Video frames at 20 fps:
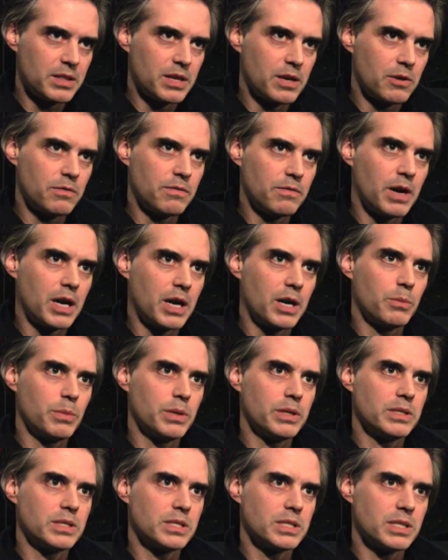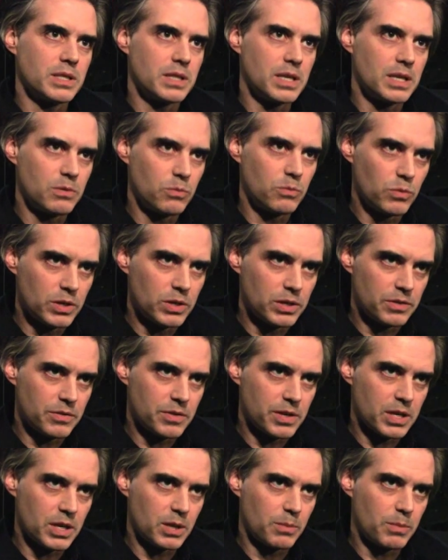their environments, and then really
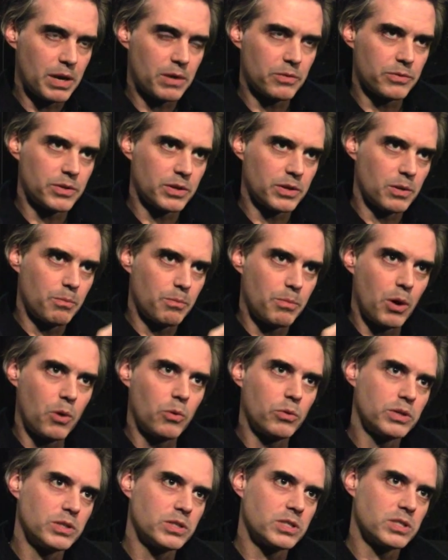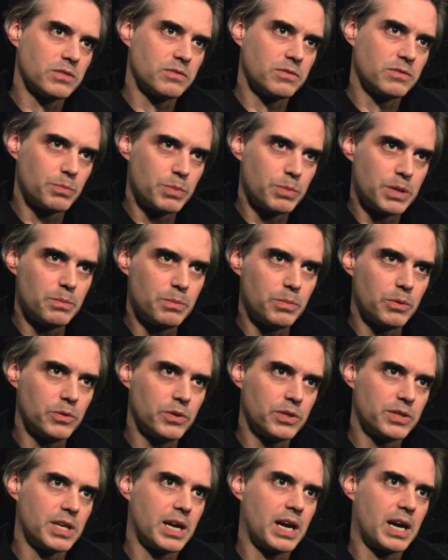thinking about the components of the people,
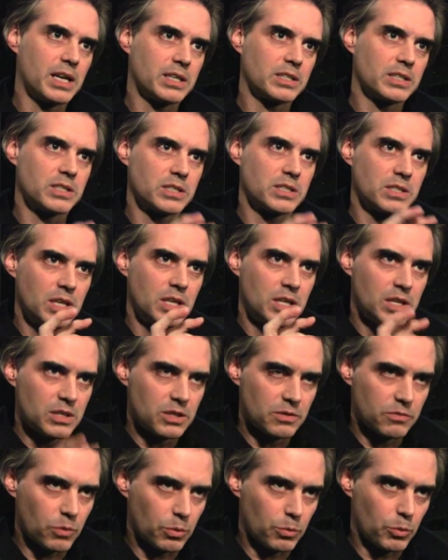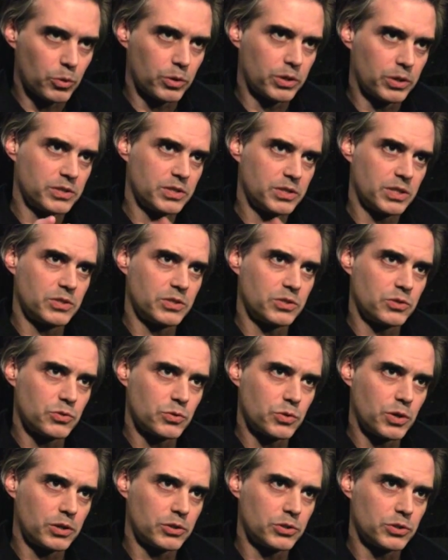the tasks, the formal organizational
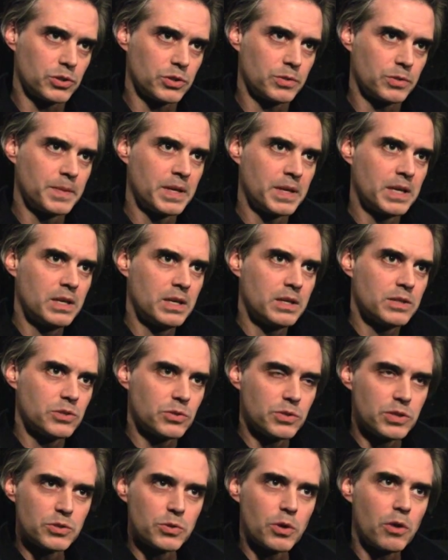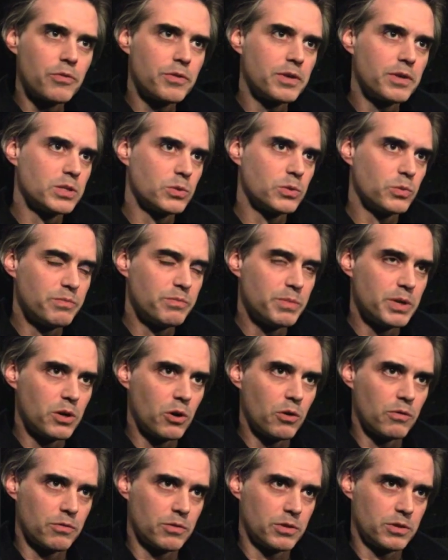structure. So these are all things that we've been
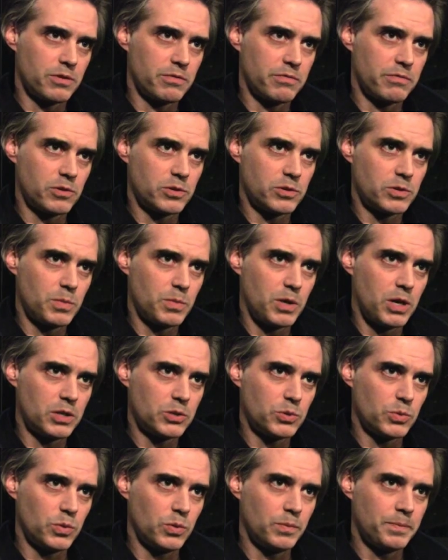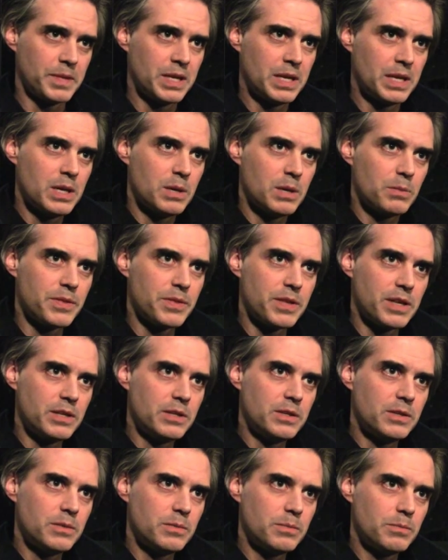over in the first module. But
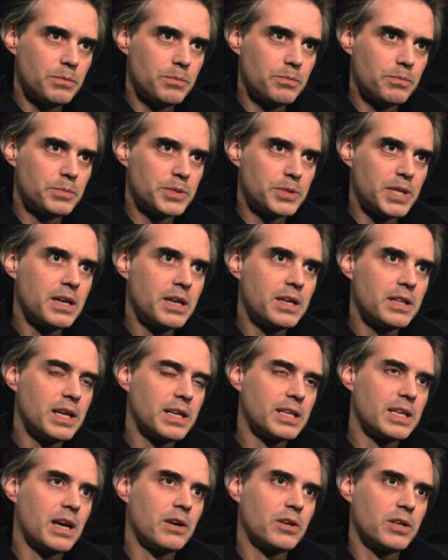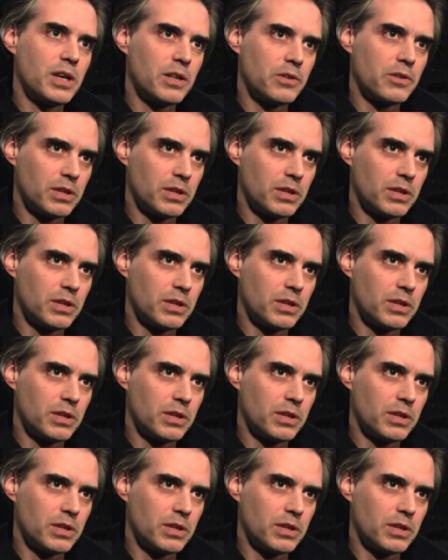then taking that down another